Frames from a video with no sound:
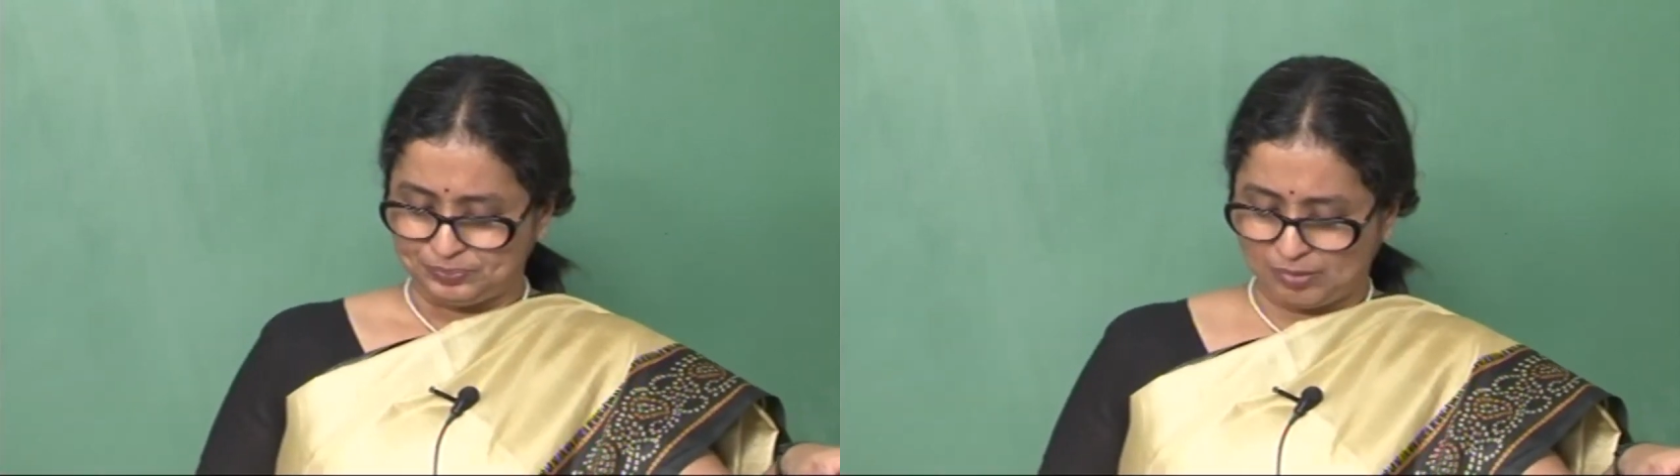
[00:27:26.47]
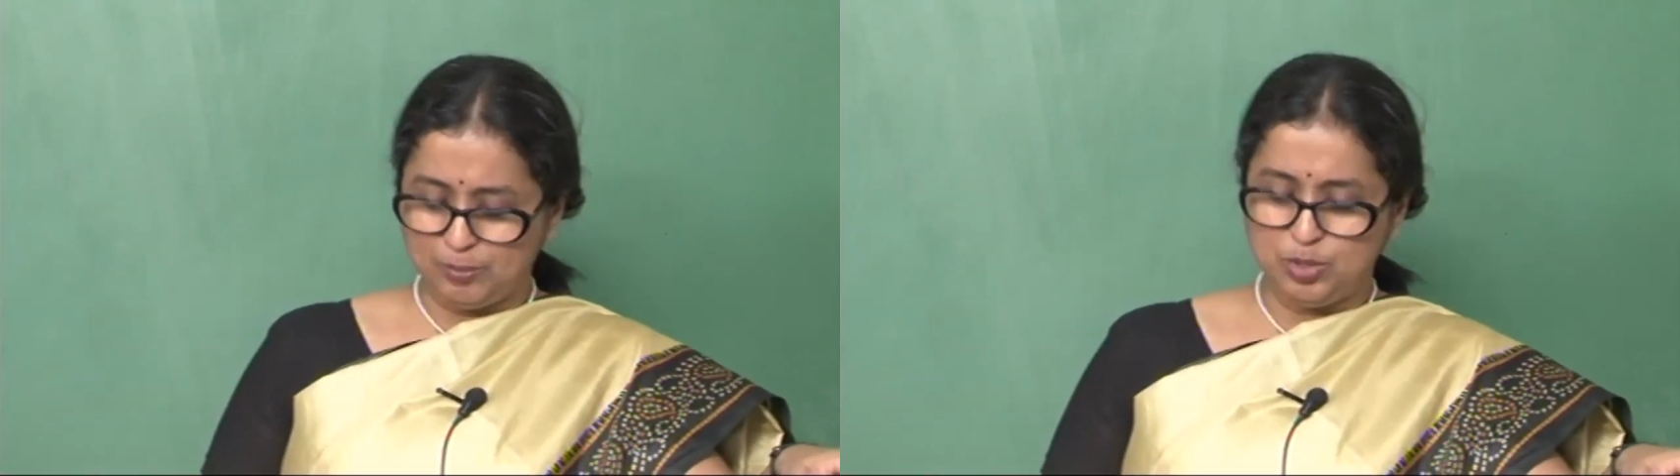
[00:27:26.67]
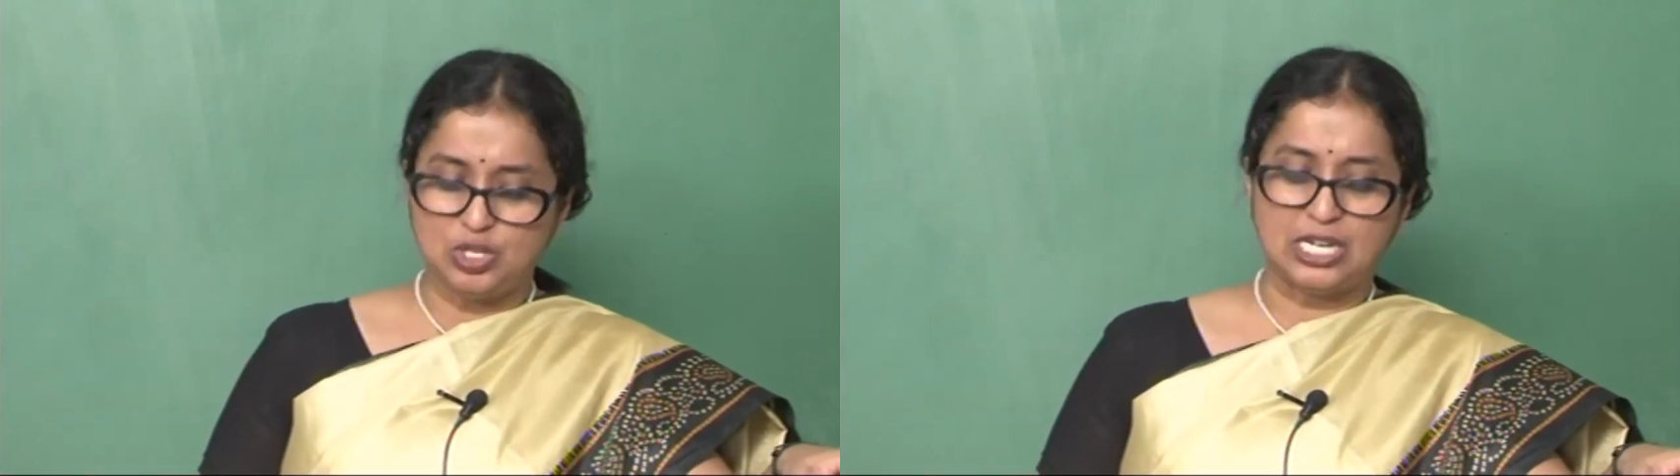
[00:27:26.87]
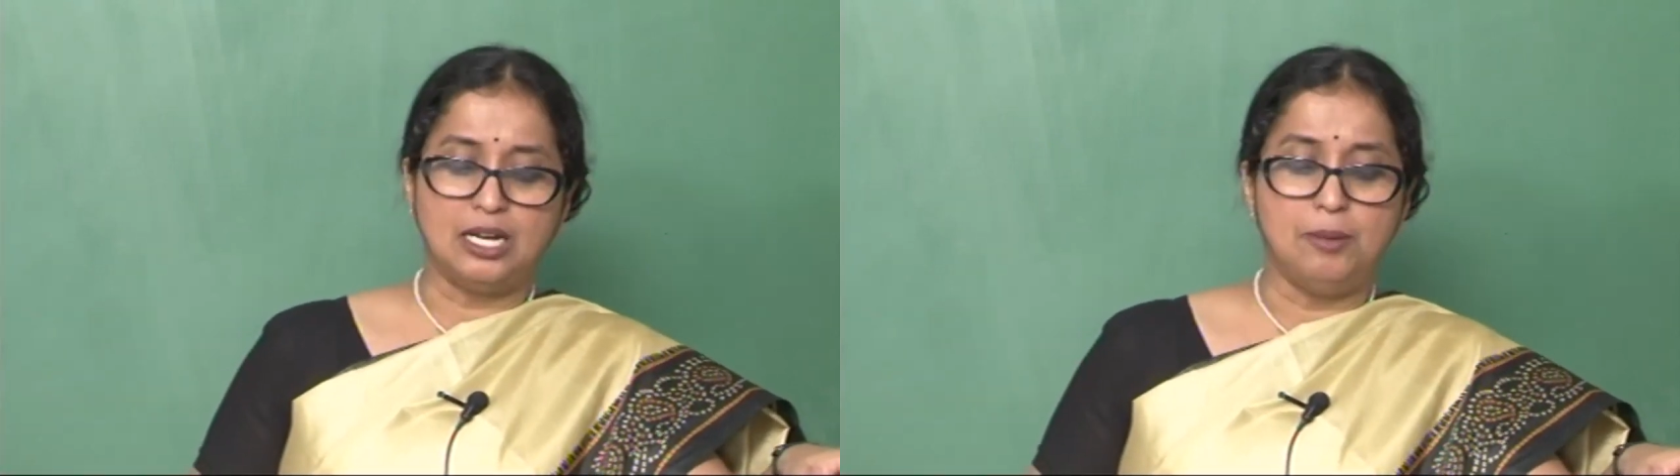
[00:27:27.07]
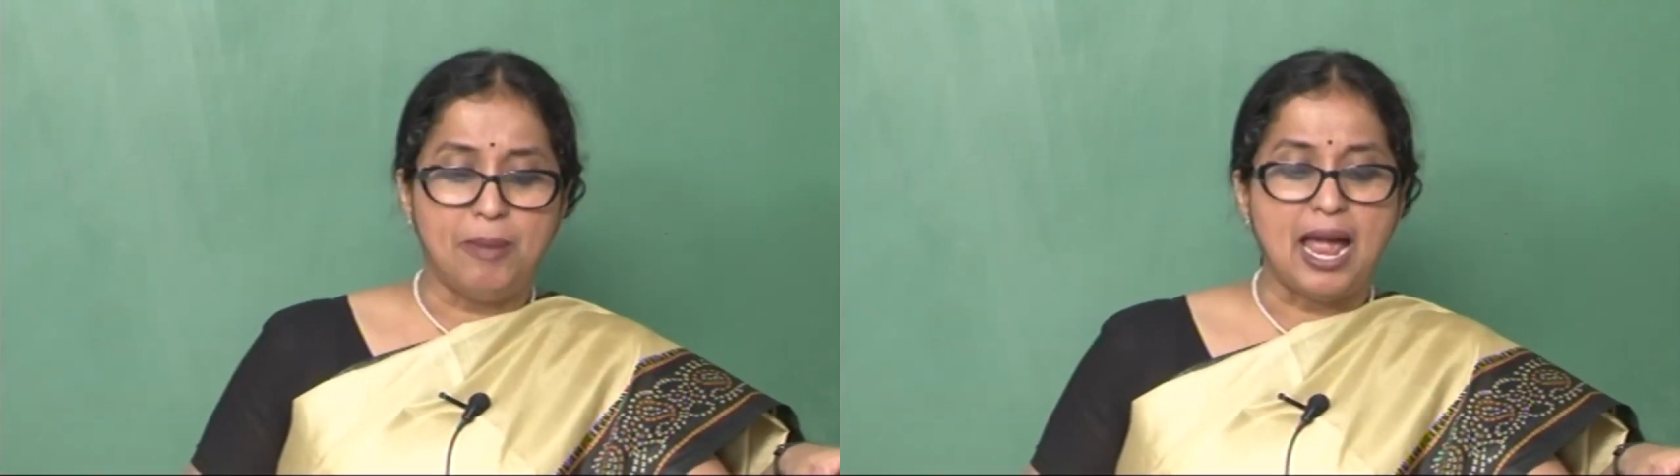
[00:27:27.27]

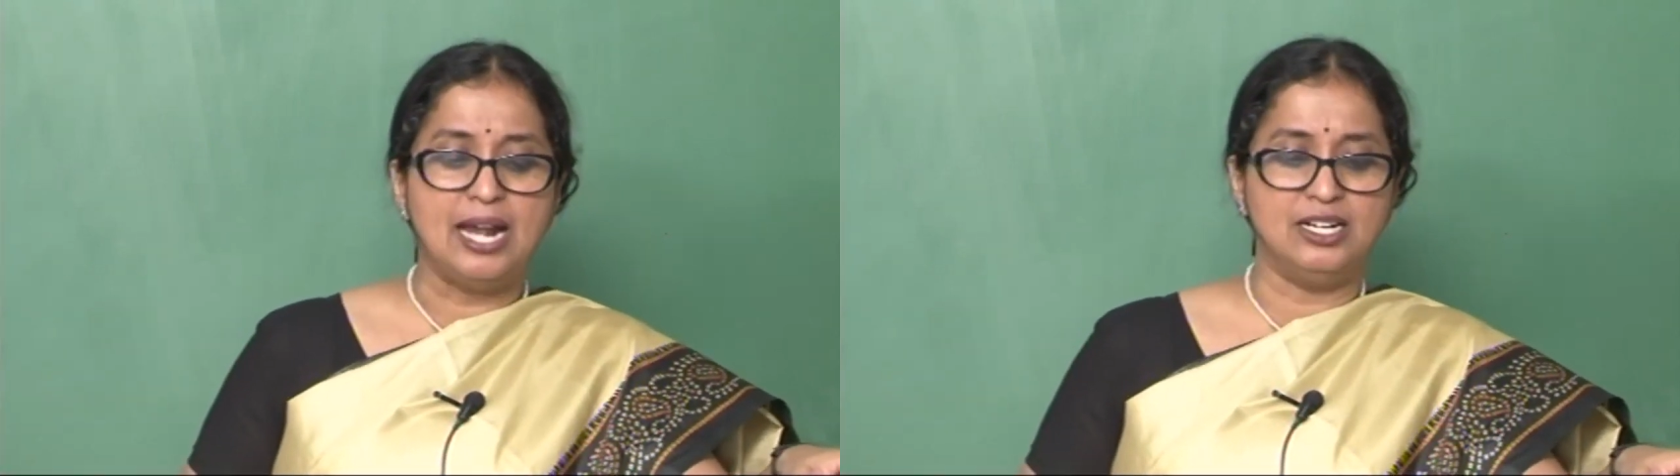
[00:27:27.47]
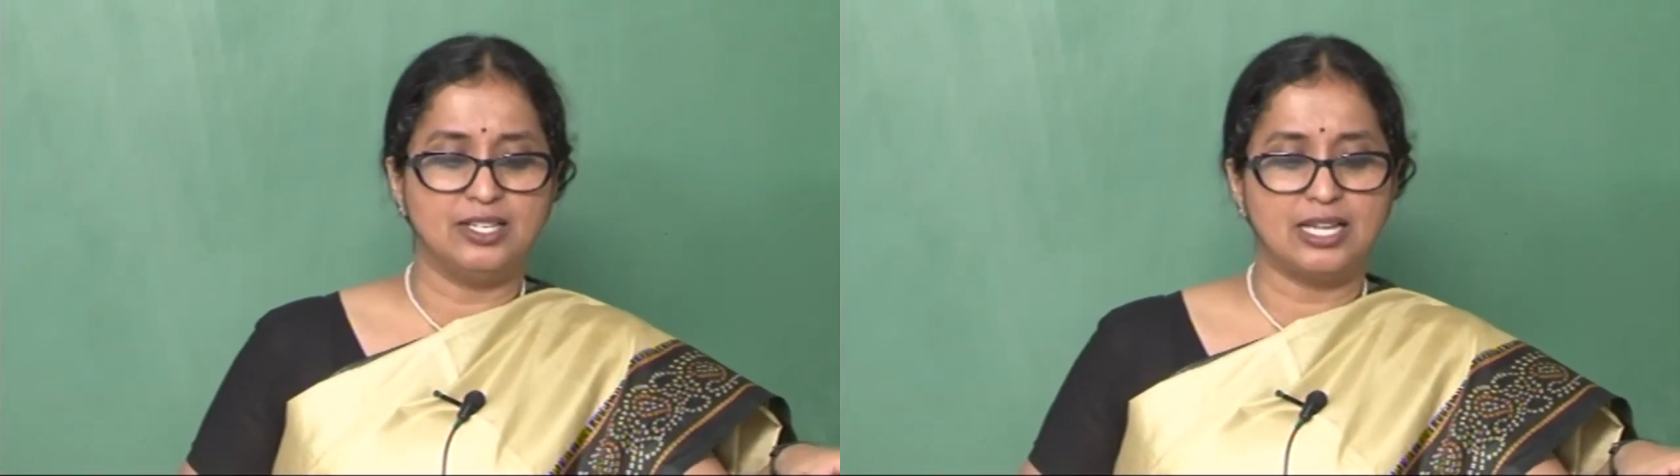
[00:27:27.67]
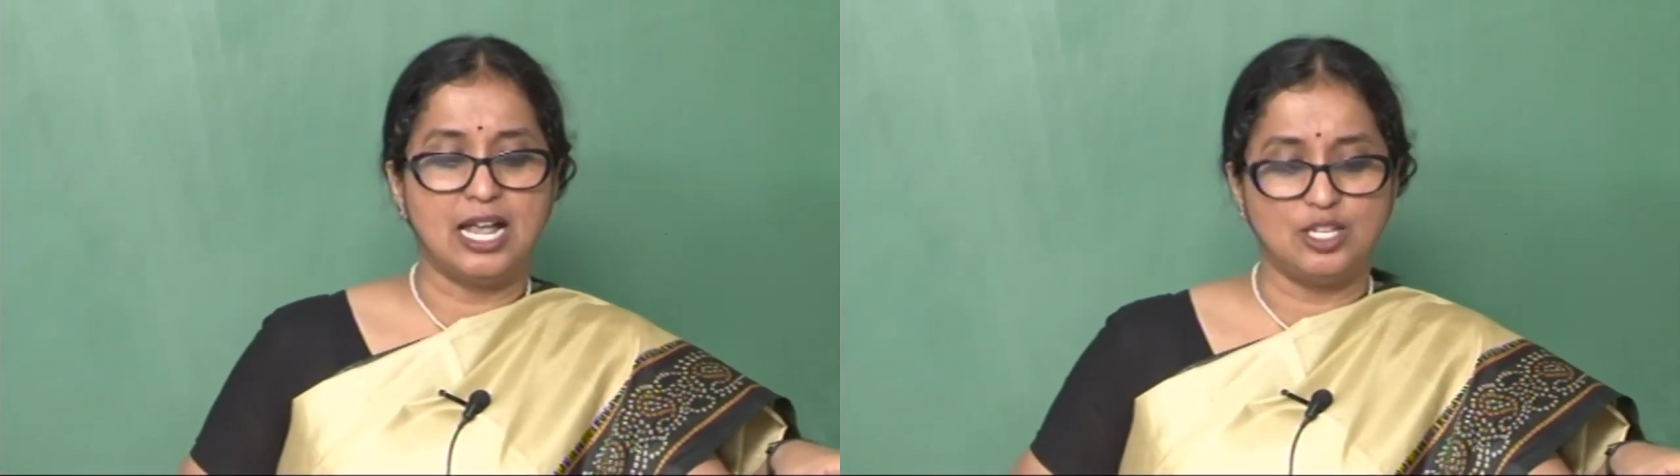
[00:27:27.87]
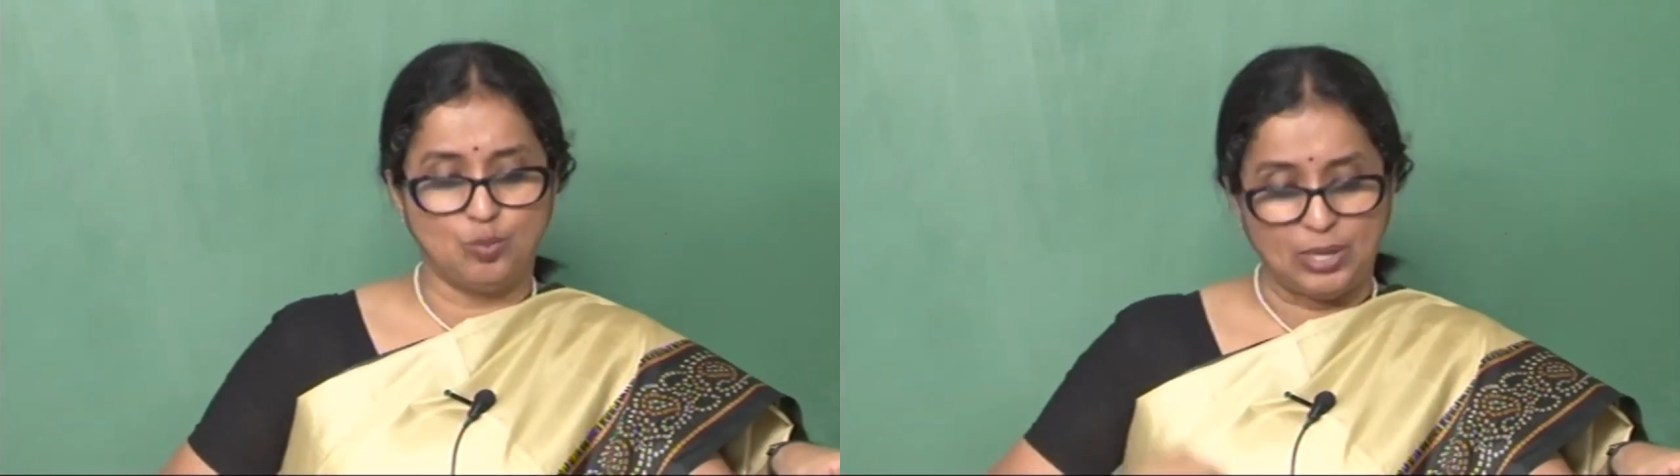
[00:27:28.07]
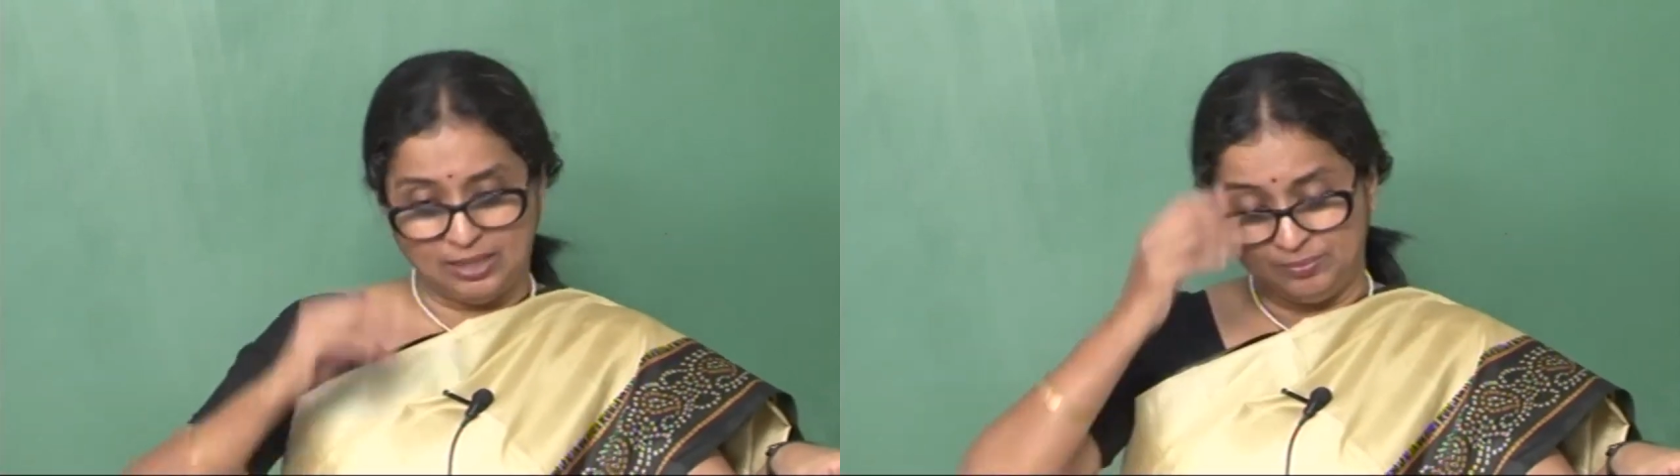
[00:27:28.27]
musical bands
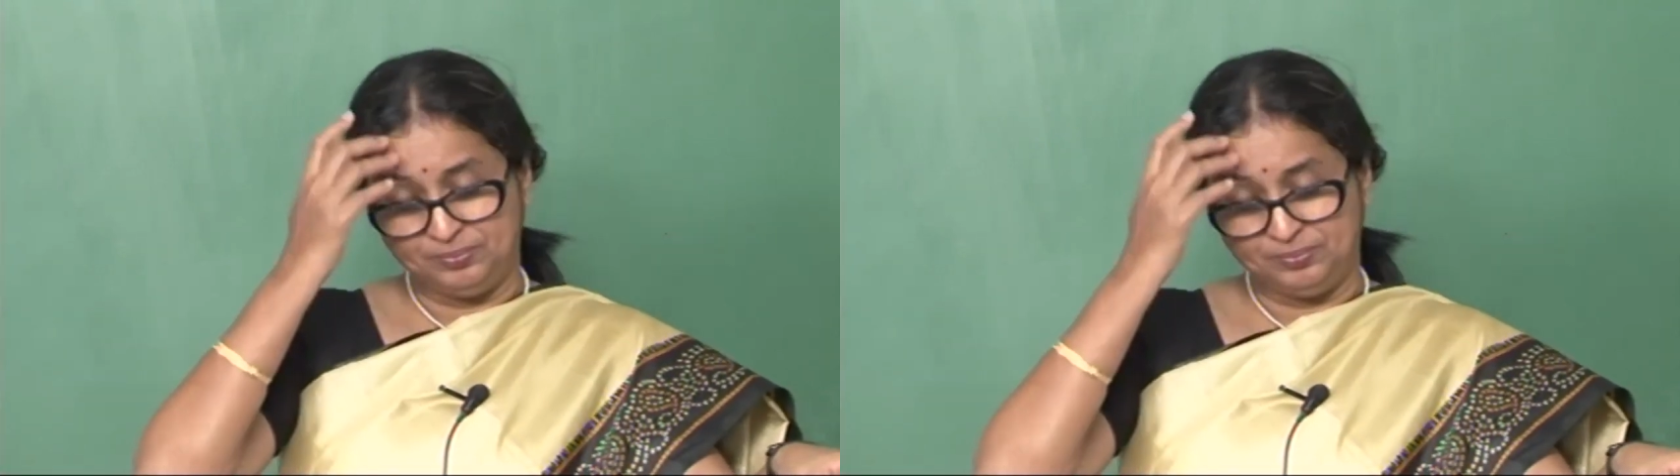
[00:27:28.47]
as well